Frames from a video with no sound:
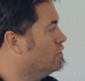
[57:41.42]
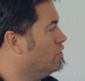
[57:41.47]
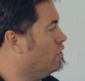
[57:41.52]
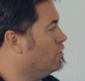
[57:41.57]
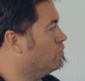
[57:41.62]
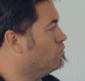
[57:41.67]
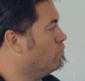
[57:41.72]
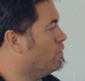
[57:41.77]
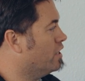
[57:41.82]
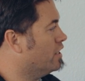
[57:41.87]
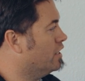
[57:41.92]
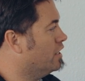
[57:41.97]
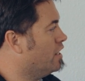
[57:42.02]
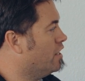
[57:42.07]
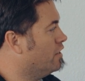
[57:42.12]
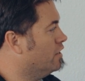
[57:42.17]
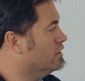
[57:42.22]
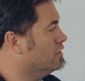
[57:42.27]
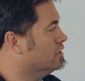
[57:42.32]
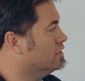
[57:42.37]
one
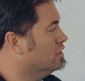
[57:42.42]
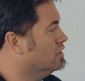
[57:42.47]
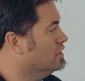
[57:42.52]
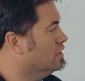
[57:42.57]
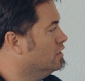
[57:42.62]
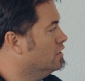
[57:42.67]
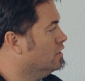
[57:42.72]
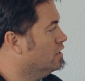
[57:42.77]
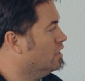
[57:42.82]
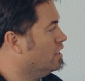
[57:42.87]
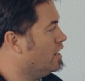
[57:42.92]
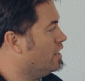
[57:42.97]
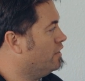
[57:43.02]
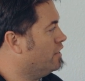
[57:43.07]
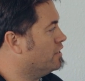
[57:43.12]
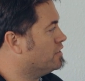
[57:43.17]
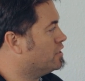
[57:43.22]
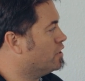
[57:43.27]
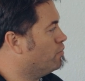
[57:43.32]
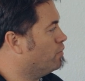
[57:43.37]
another, and
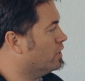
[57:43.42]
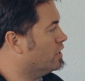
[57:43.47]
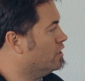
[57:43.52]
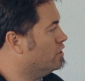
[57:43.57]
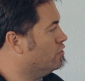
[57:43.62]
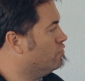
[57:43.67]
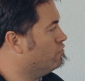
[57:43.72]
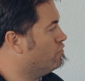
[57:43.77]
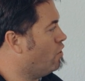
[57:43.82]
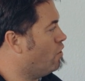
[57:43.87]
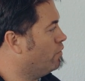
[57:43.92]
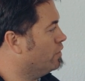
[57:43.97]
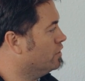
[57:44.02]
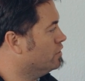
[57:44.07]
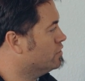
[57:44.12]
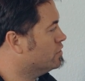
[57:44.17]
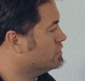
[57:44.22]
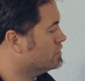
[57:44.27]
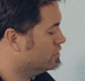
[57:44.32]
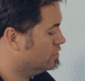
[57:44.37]
that's how we get the
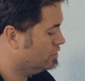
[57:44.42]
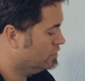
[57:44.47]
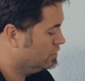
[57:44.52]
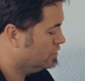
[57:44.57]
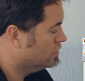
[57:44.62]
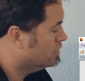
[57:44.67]
voltage.